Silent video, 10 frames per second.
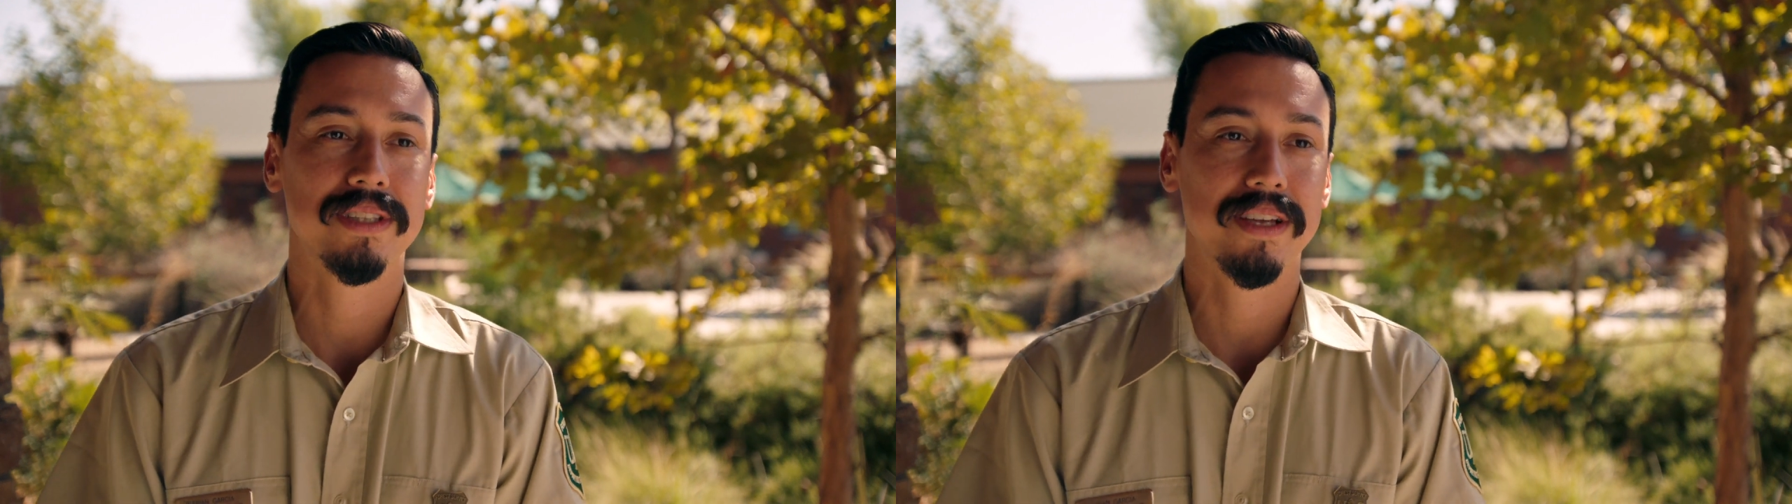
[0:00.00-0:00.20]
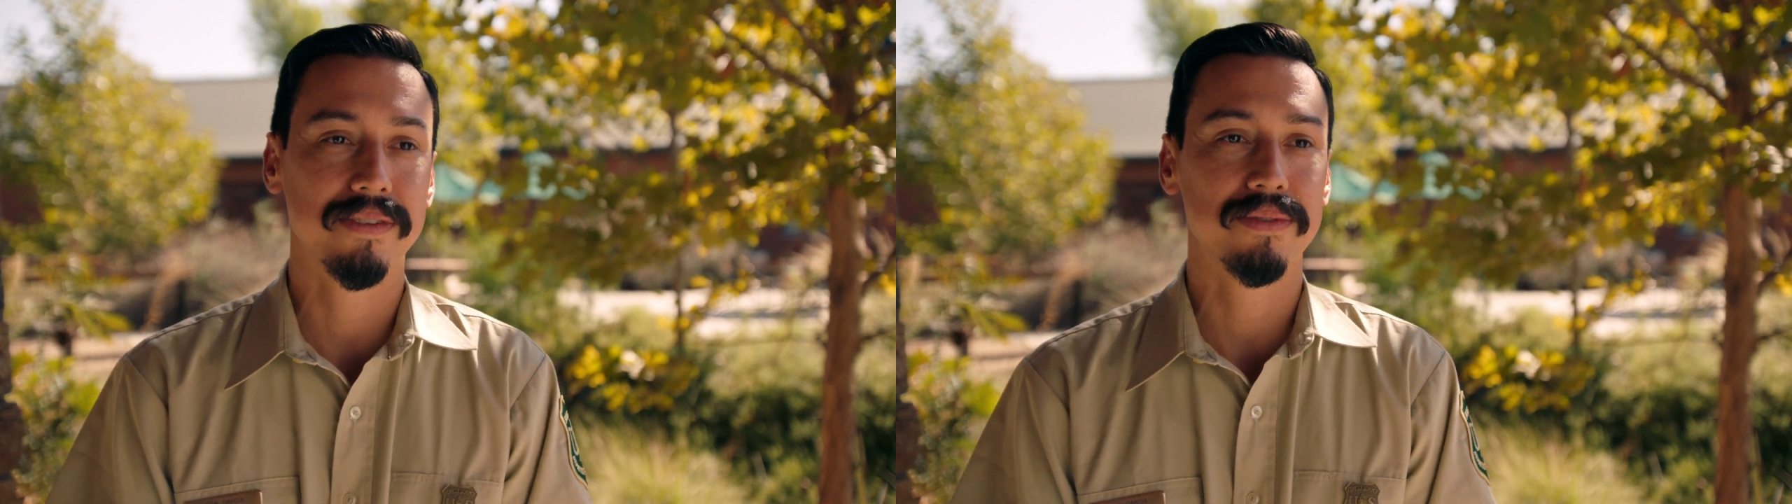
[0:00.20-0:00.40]

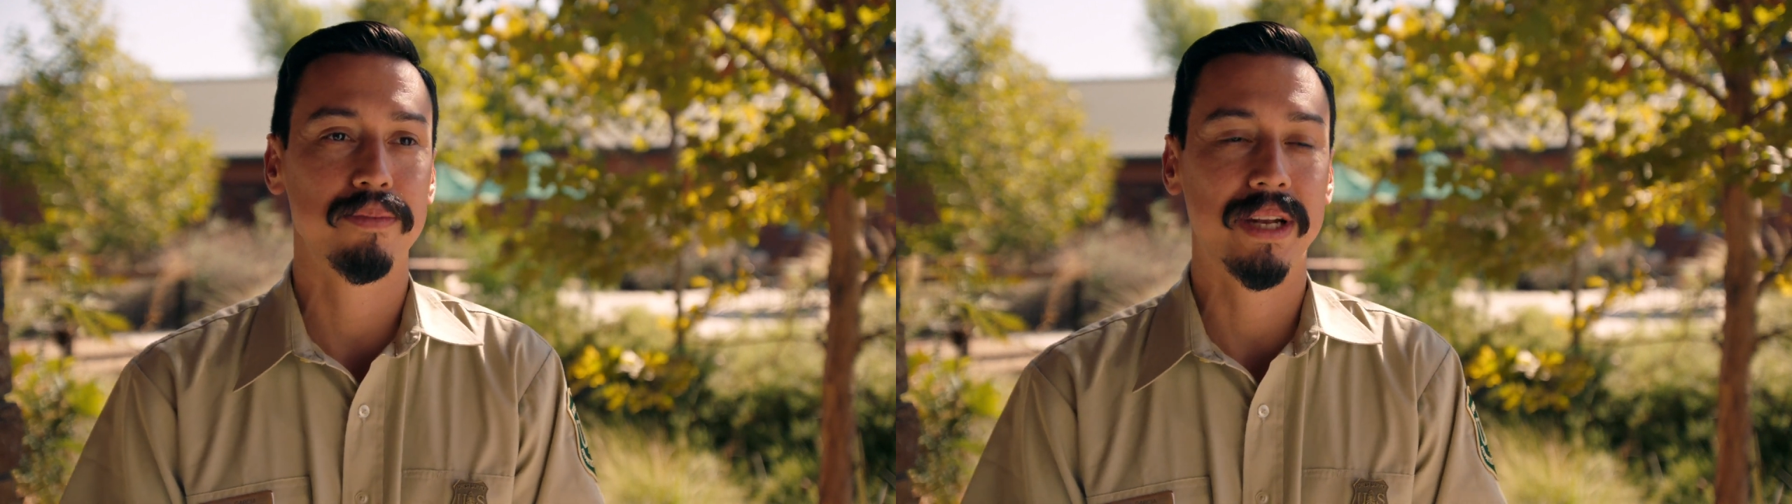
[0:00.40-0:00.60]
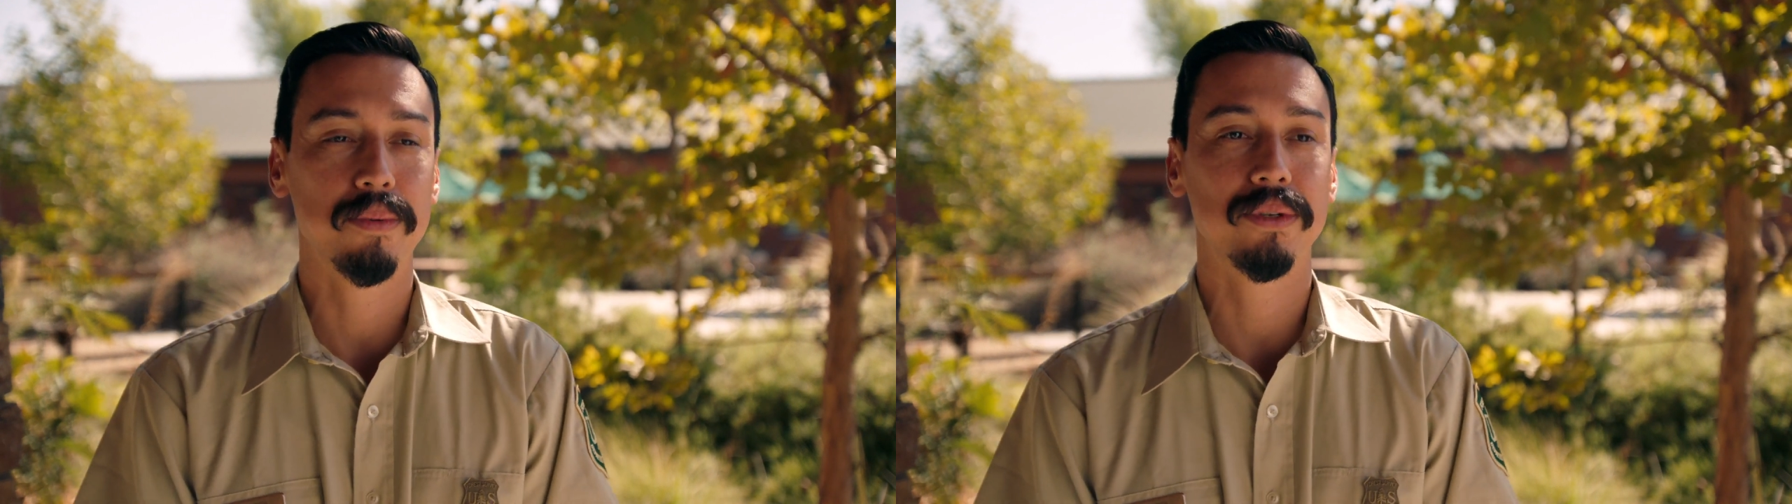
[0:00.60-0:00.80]
that they've
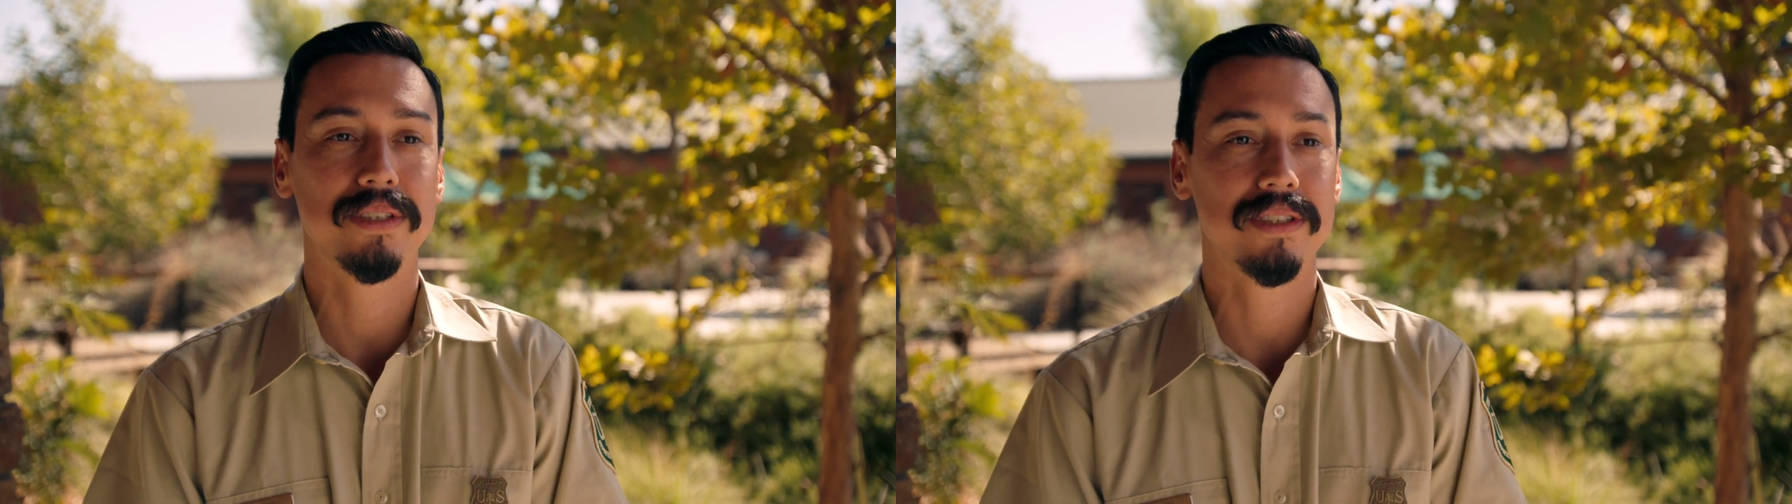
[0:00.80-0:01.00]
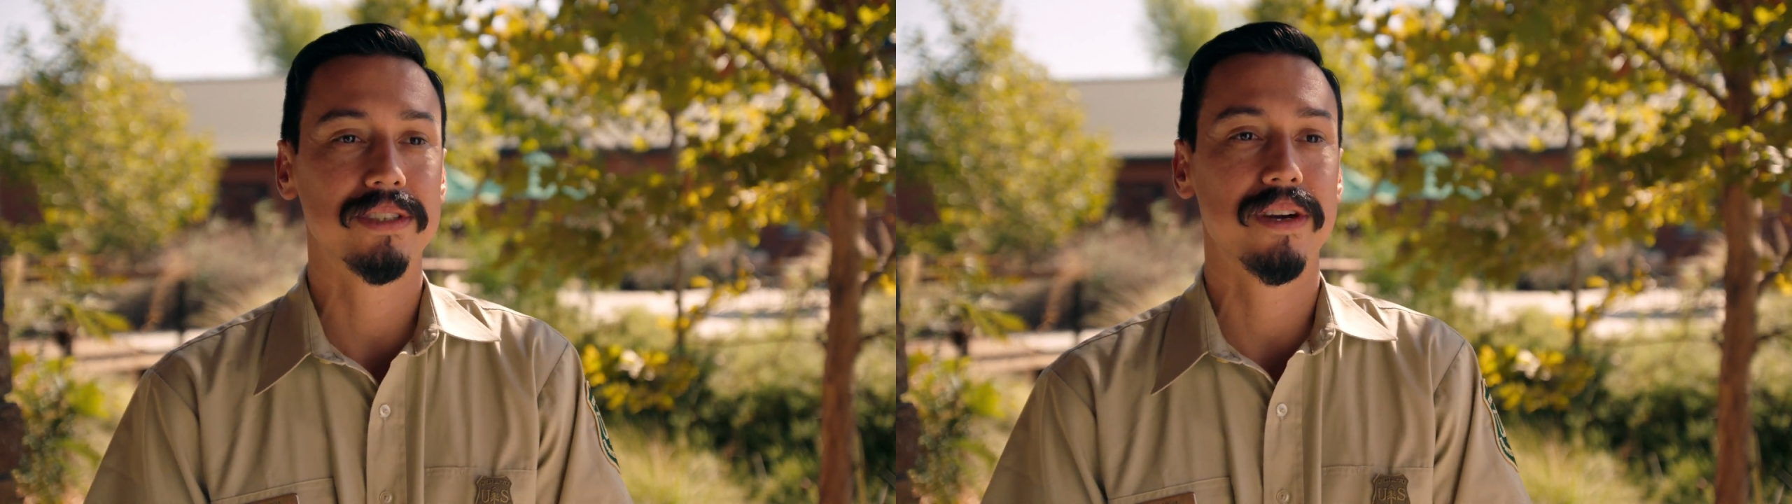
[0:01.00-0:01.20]
been able
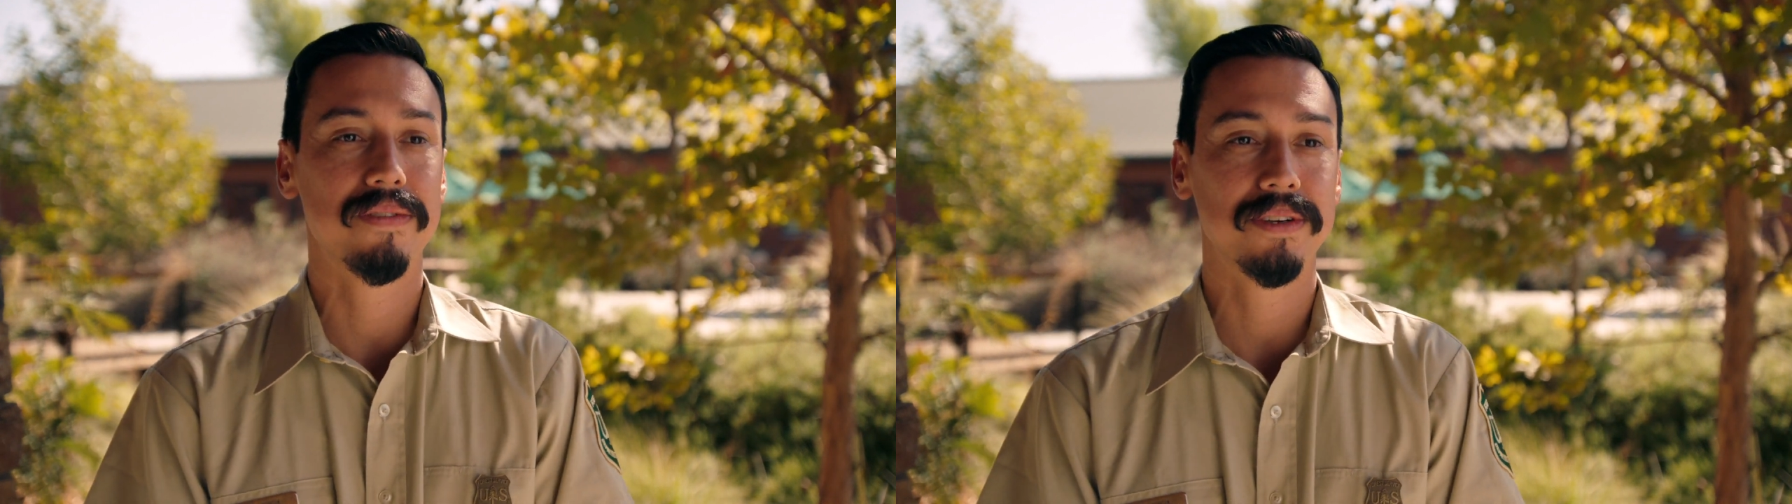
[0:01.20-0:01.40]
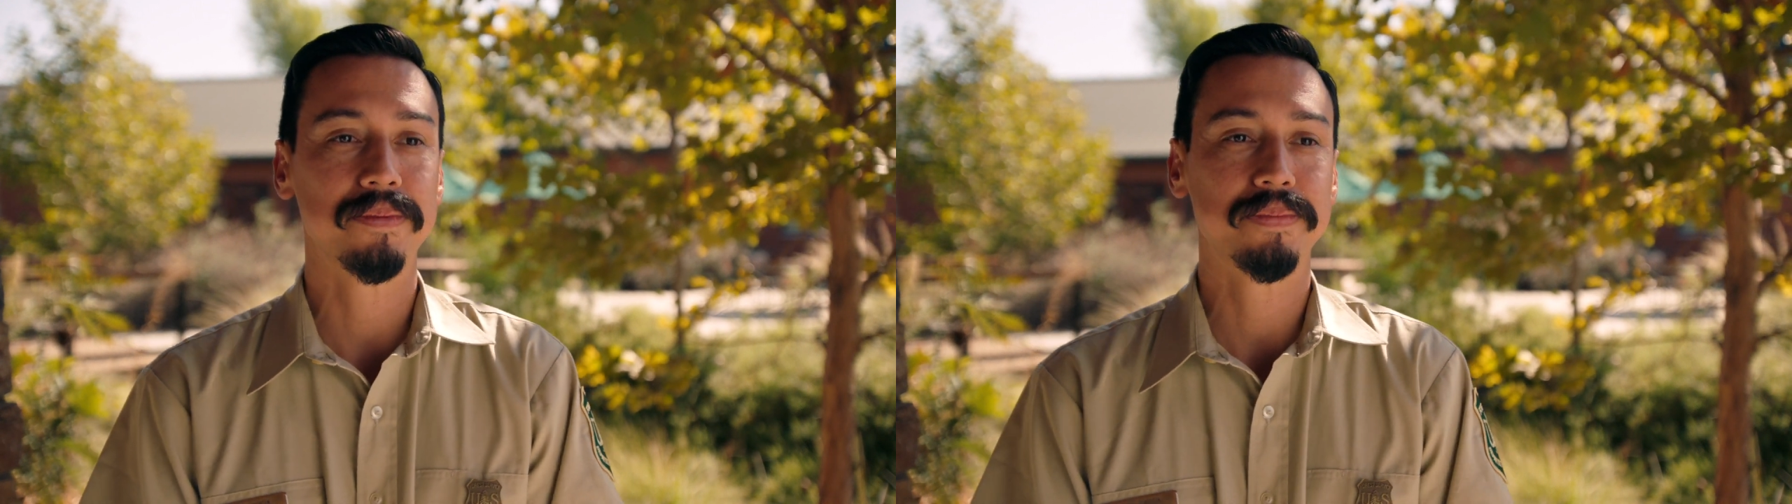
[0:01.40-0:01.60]
to
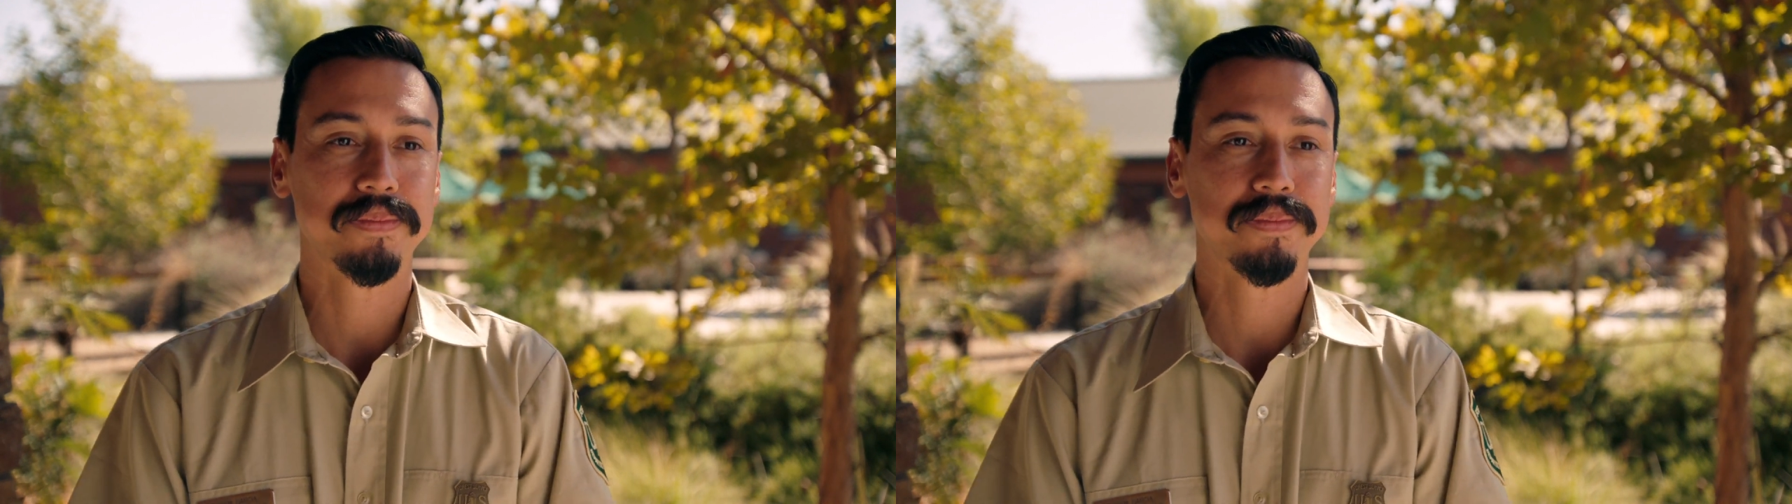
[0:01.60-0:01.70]
discover.